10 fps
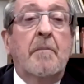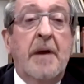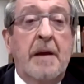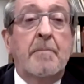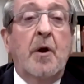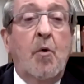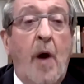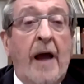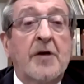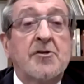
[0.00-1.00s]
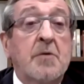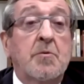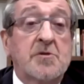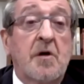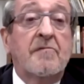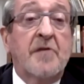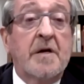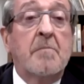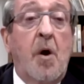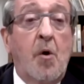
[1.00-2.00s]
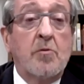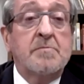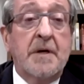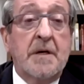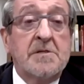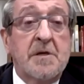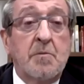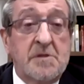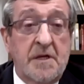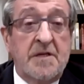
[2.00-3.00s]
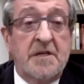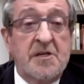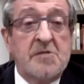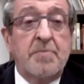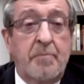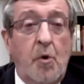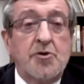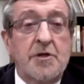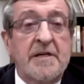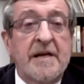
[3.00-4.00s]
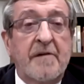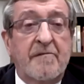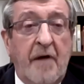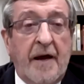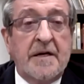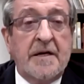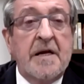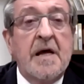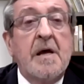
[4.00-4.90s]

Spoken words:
people who actually were suffering the most, because it disproportionately affected